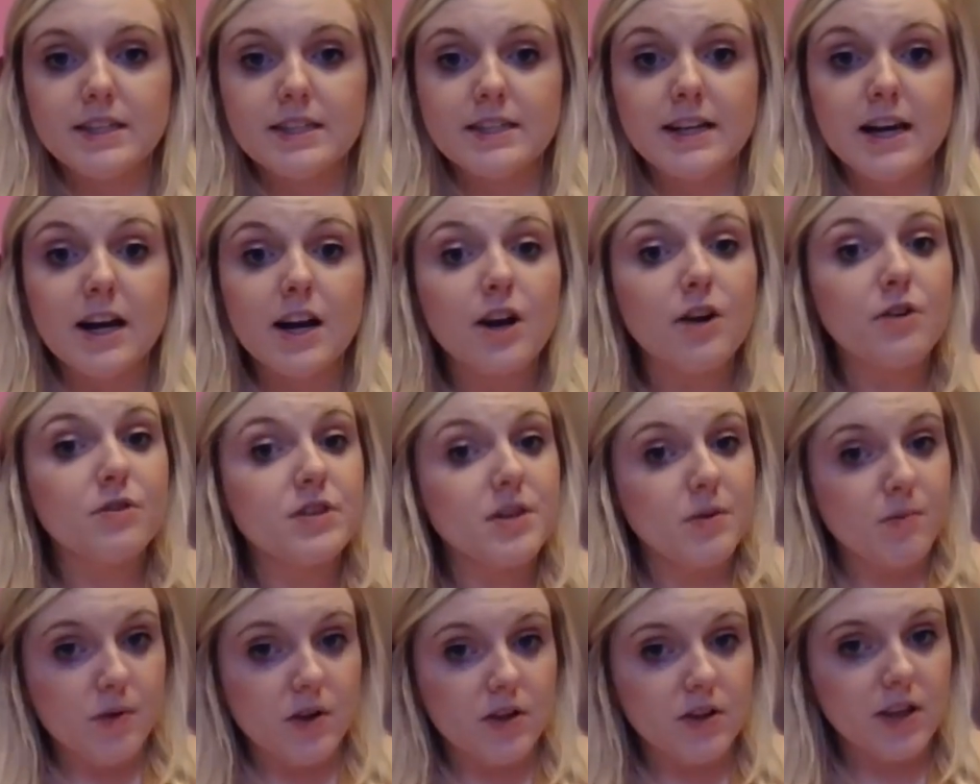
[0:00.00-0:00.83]

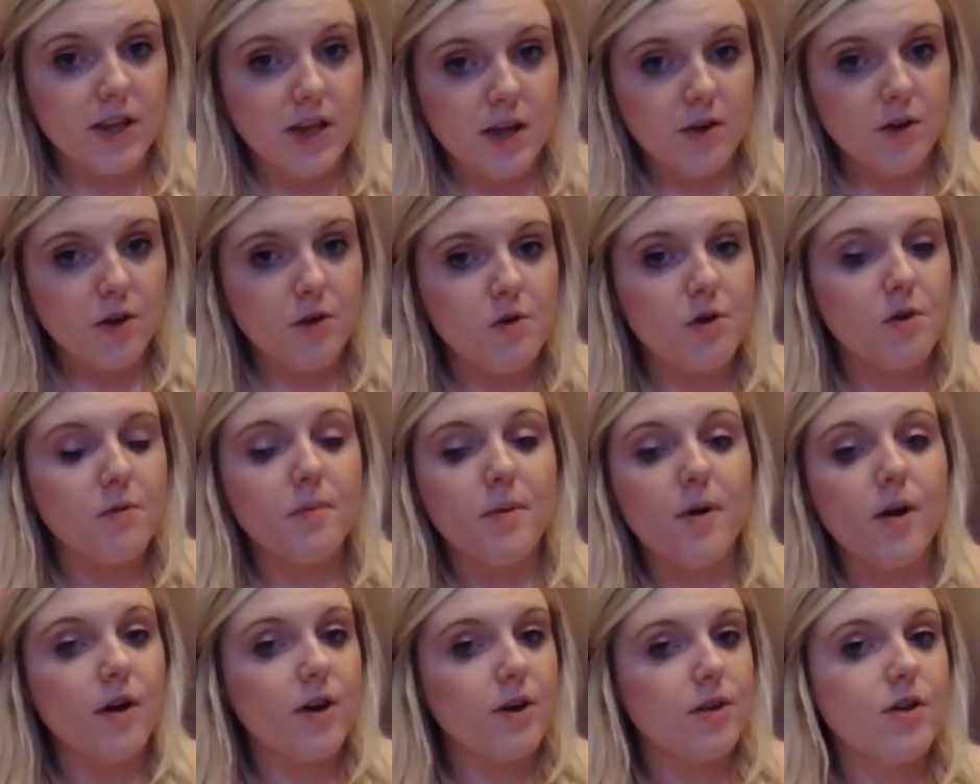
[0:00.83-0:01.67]
stereotypically you would
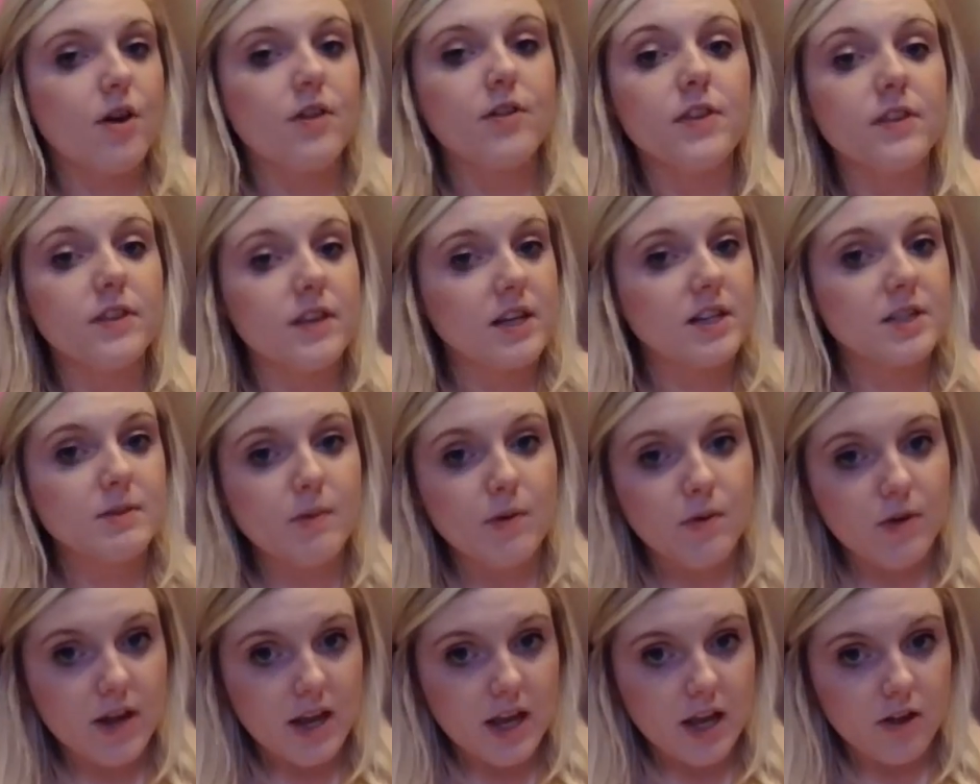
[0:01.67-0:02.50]
have probably thought that they
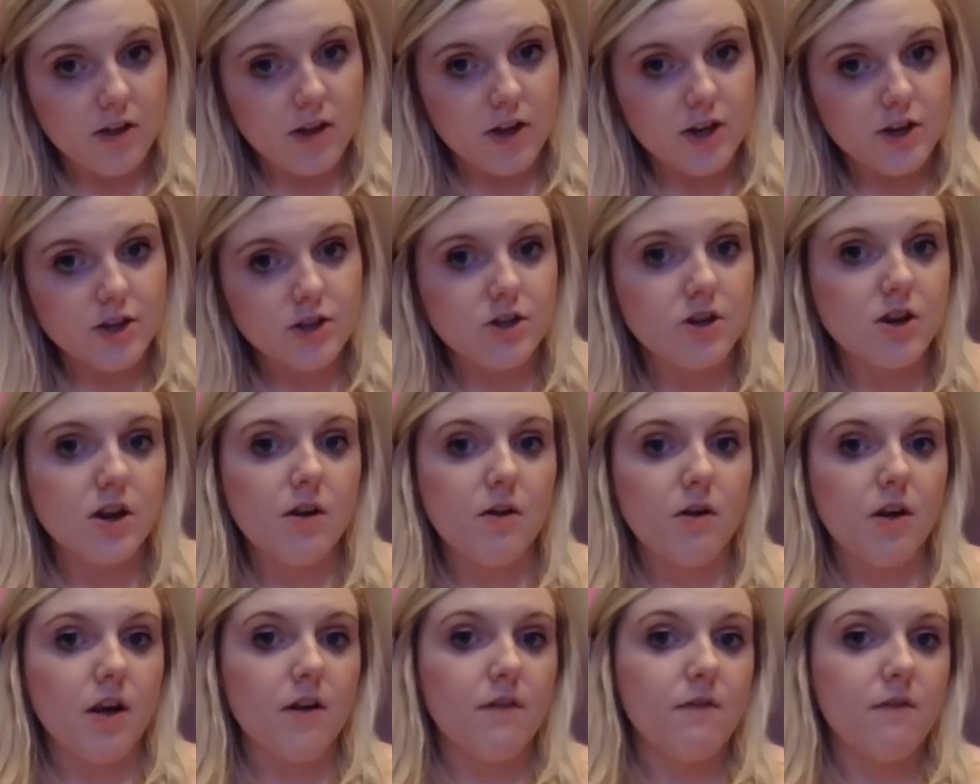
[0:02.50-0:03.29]
spoke English